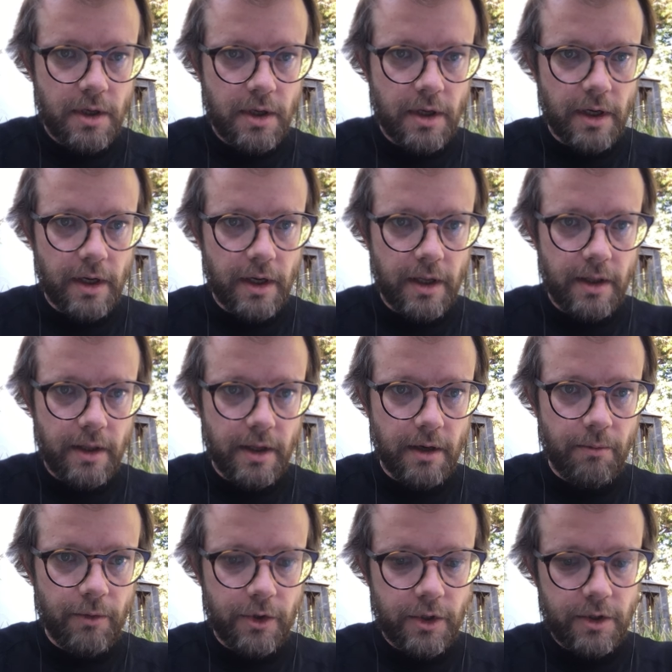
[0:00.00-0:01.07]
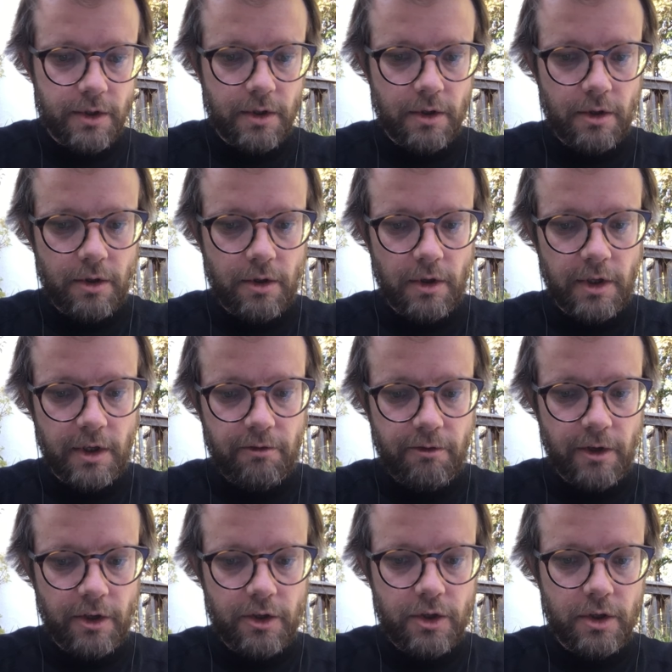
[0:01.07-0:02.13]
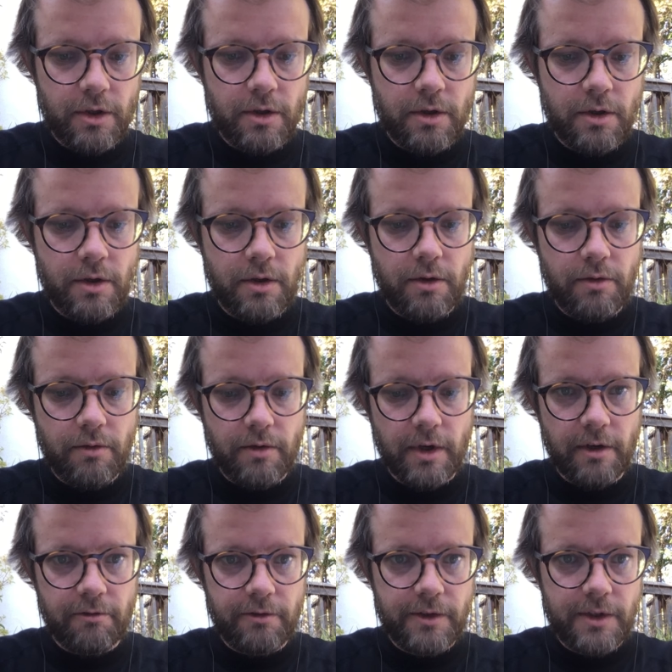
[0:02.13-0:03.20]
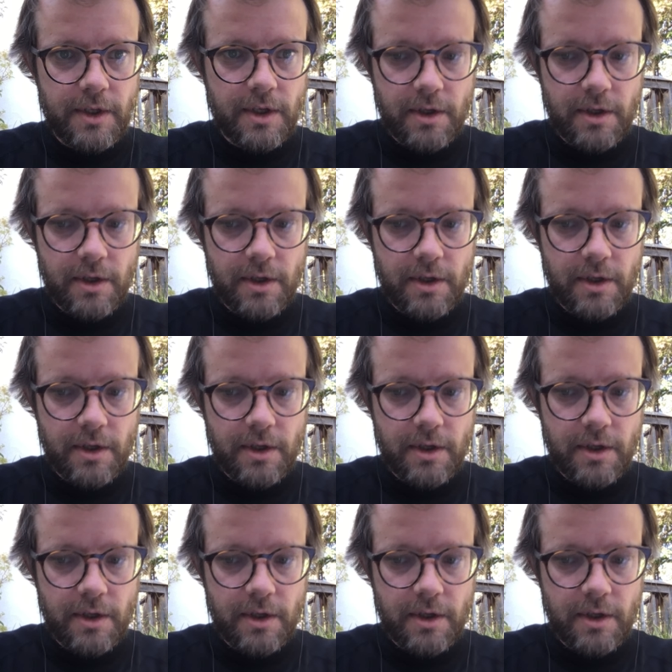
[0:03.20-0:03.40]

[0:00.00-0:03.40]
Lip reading: And then we're just going to call that function revs.